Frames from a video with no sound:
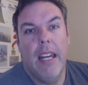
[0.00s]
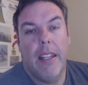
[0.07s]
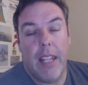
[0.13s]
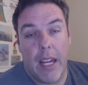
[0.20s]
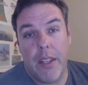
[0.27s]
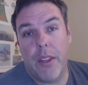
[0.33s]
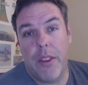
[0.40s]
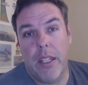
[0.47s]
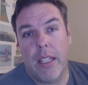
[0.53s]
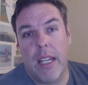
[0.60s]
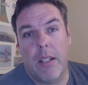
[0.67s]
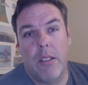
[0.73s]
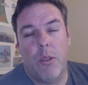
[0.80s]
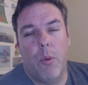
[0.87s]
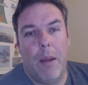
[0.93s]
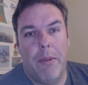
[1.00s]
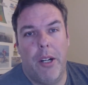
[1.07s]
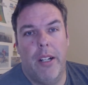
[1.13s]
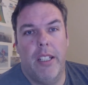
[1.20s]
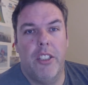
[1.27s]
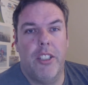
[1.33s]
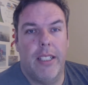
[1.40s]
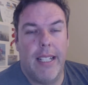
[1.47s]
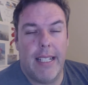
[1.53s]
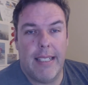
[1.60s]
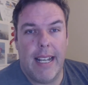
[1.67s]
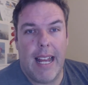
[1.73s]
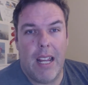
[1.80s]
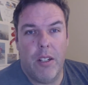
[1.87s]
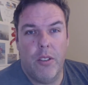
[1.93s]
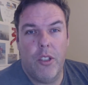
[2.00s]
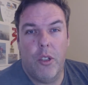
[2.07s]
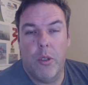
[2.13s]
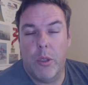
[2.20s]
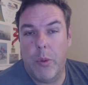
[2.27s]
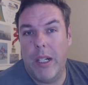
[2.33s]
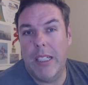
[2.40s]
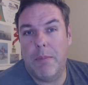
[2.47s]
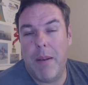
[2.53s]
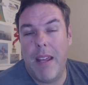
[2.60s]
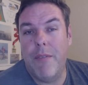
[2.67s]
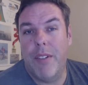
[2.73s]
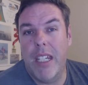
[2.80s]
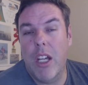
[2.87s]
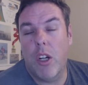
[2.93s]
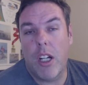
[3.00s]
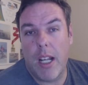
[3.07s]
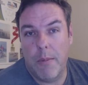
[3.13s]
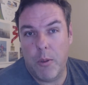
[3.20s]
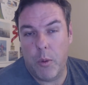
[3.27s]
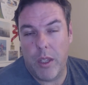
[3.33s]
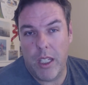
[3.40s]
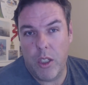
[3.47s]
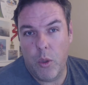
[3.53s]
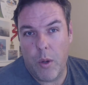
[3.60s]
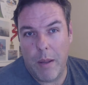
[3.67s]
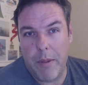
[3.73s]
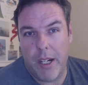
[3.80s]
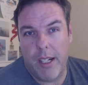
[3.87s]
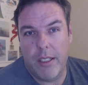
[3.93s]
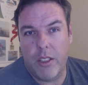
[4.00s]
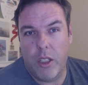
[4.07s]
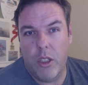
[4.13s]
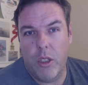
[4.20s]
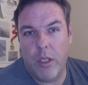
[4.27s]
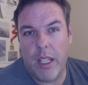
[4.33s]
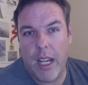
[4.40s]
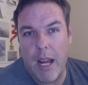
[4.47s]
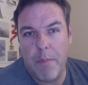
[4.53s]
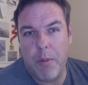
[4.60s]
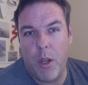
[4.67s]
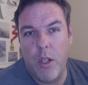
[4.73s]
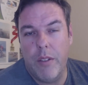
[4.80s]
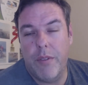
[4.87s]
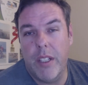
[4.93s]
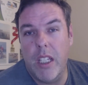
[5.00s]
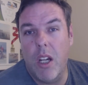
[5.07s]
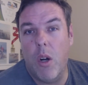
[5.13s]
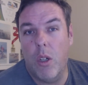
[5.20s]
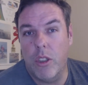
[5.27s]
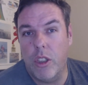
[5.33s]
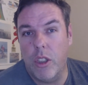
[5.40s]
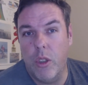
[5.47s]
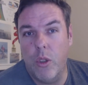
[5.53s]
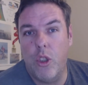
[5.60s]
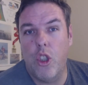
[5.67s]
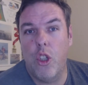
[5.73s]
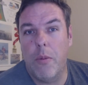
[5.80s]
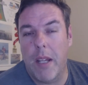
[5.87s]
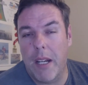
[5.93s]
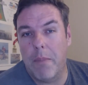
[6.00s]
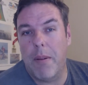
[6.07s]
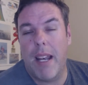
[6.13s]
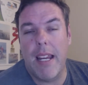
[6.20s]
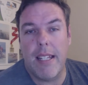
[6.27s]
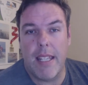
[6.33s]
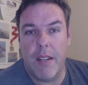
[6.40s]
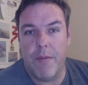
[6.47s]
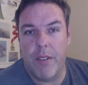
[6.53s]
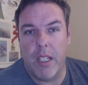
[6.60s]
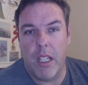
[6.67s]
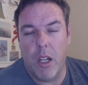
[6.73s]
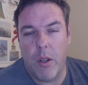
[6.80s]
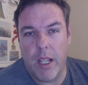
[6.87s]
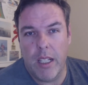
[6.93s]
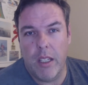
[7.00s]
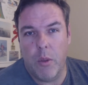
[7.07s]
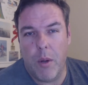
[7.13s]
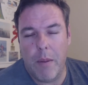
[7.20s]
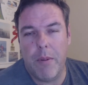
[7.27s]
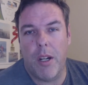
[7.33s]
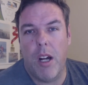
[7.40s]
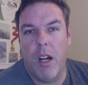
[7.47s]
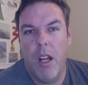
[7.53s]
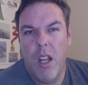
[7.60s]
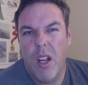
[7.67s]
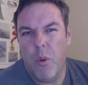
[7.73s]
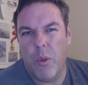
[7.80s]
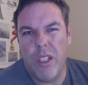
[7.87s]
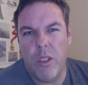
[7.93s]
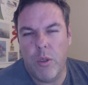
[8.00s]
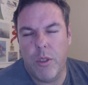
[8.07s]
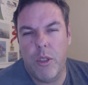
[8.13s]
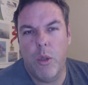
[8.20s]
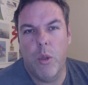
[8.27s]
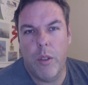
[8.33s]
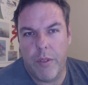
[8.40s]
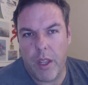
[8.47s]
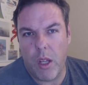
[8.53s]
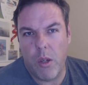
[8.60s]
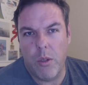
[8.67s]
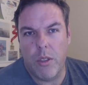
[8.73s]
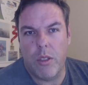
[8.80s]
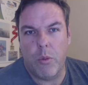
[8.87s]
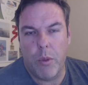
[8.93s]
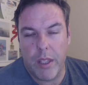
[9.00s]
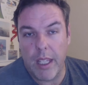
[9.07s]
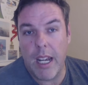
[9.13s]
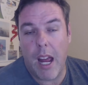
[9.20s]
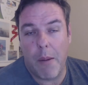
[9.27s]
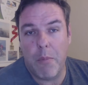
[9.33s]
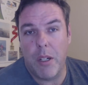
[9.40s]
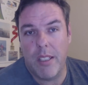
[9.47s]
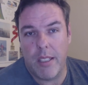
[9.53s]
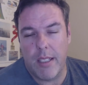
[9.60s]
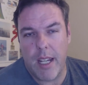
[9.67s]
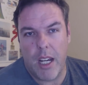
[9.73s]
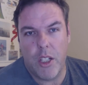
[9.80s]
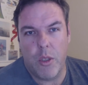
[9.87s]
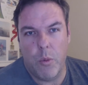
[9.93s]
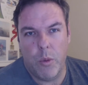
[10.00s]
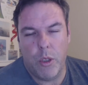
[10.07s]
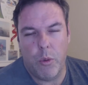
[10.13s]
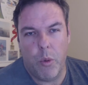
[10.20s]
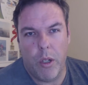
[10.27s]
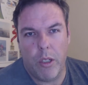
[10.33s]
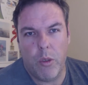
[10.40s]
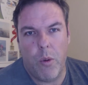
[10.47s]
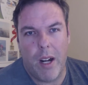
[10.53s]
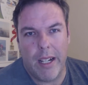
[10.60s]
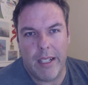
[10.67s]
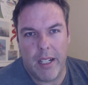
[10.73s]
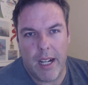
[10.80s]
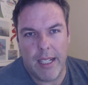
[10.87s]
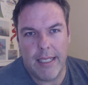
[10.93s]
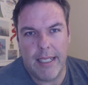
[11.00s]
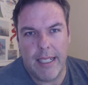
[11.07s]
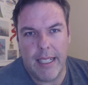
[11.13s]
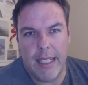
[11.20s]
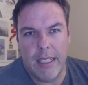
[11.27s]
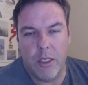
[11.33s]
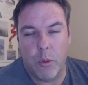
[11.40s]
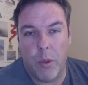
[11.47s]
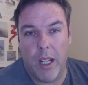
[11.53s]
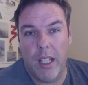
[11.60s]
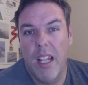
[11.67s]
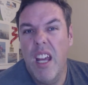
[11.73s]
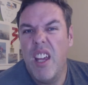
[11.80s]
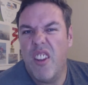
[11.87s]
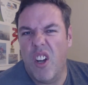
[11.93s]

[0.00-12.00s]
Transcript: The other thing that WebinarNinja does allow you to do as well is play video clips within your webinar. So you can upload a video onto YouTube and it plays that video in the webinar. We use 2 of those within our presentation, which work quite nicely as well.